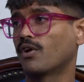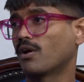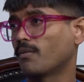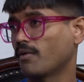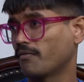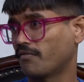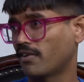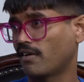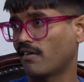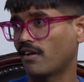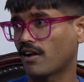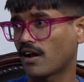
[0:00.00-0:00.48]

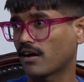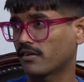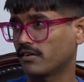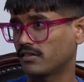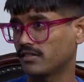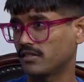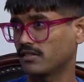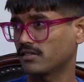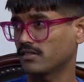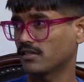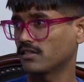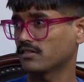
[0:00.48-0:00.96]
favorite
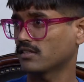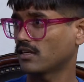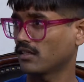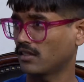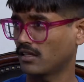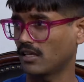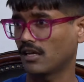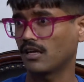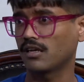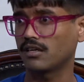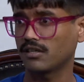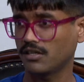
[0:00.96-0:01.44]
actresses because I
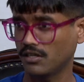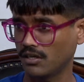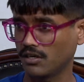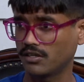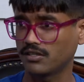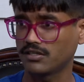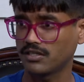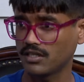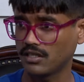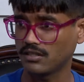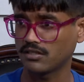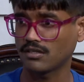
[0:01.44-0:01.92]
think
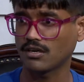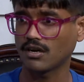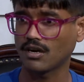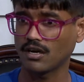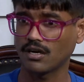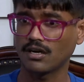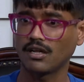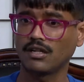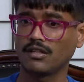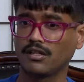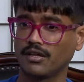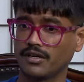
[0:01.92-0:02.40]
she's
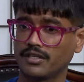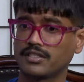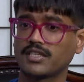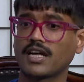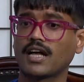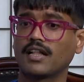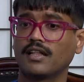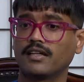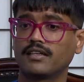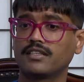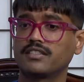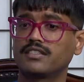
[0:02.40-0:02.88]
got a lot of
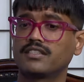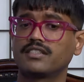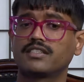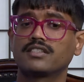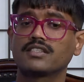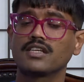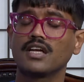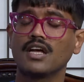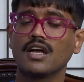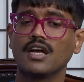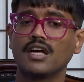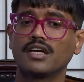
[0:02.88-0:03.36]
talent. It's
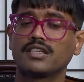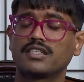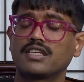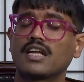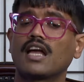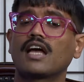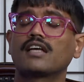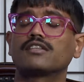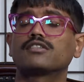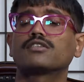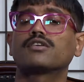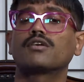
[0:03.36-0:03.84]
just she
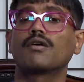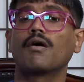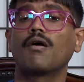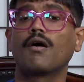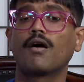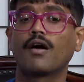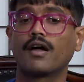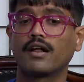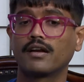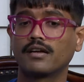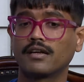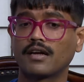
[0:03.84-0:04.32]
has
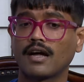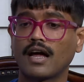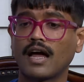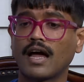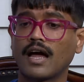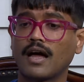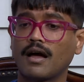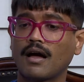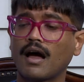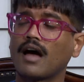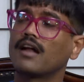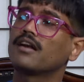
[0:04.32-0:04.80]
gone
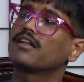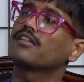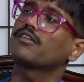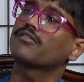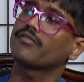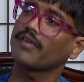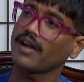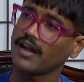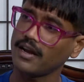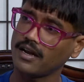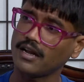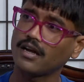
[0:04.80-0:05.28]
under the
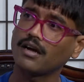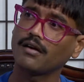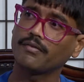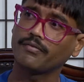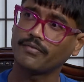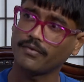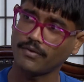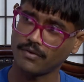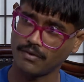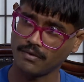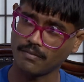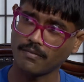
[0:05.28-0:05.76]
radar
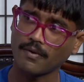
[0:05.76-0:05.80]
for a